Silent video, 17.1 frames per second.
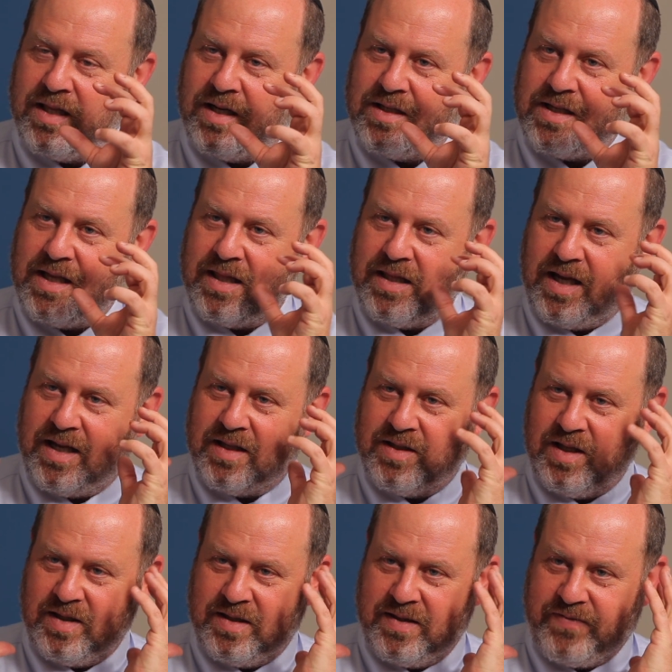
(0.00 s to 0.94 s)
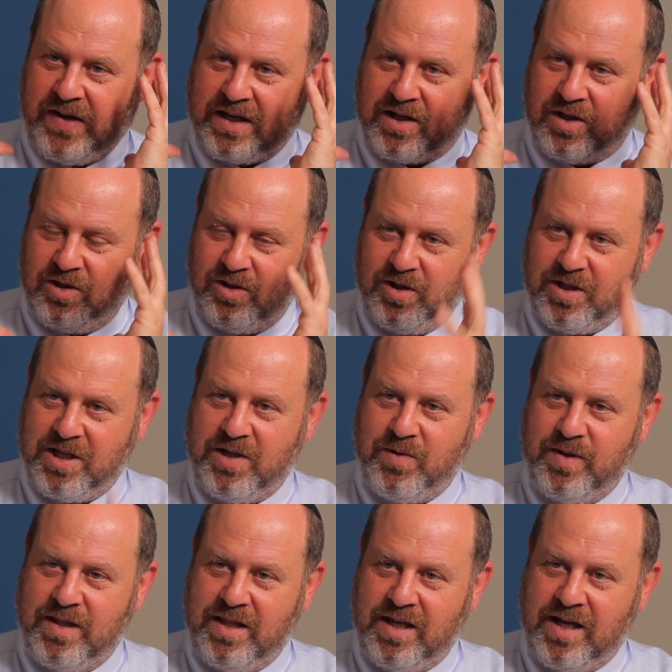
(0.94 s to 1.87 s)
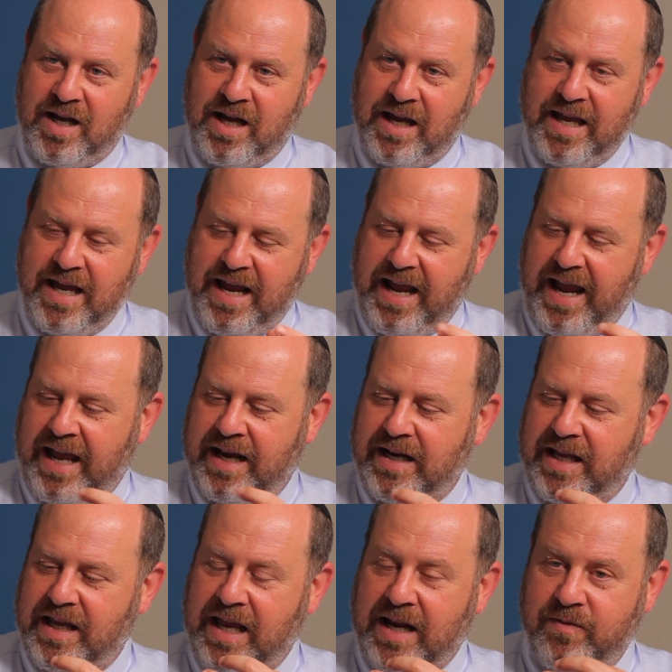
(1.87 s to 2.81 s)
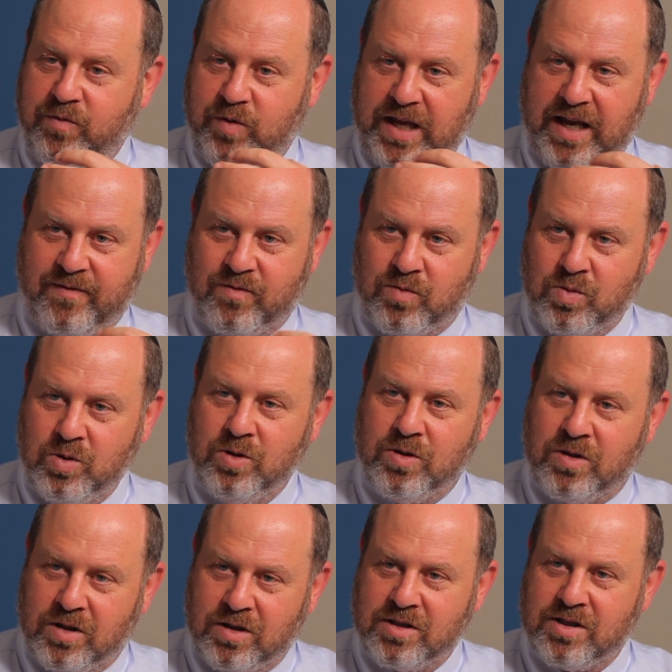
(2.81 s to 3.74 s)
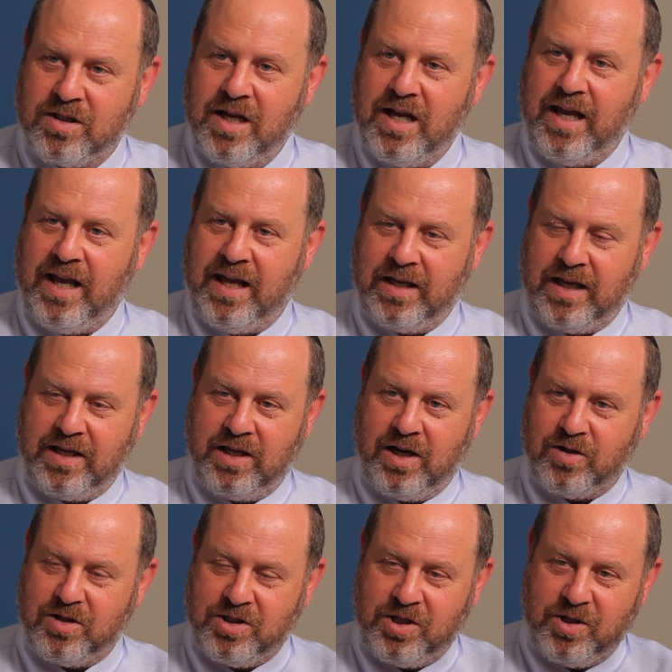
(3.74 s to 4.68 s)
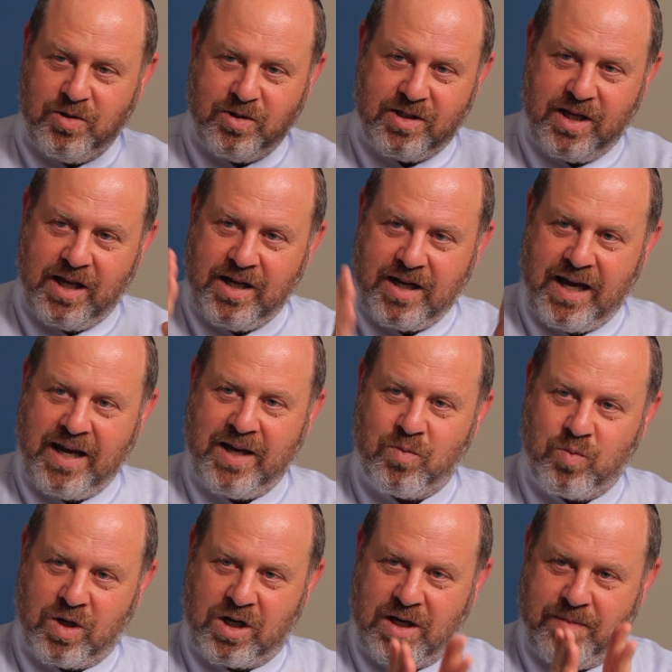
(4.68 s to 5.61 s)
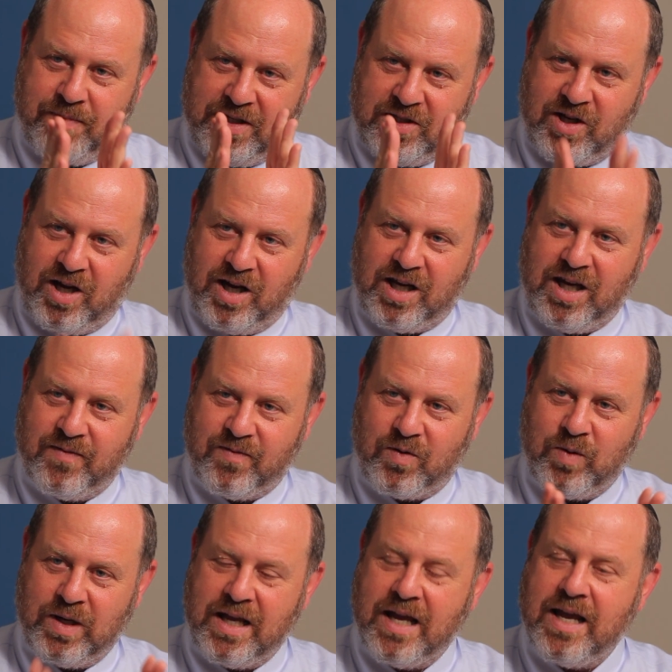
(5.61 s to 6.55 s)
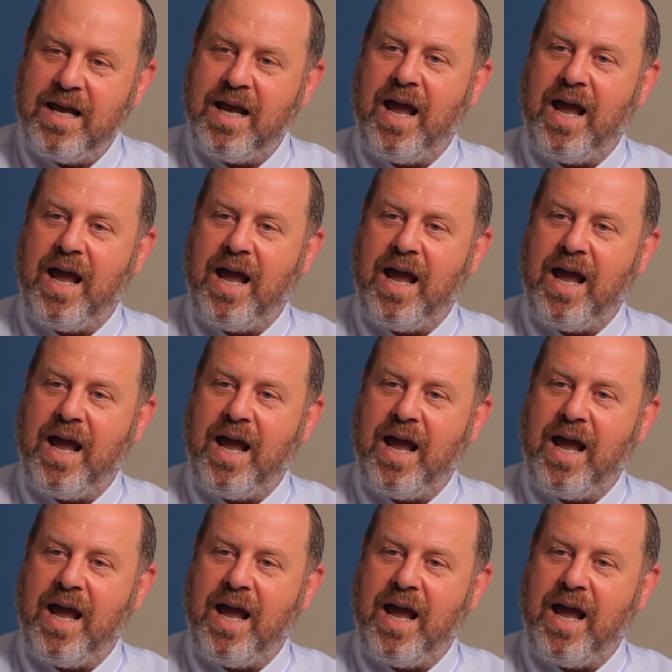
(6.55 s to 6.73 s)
If I can look you in the eye, and if we have rules, and that, you know, Tuesday night, we're going to be talking for what it,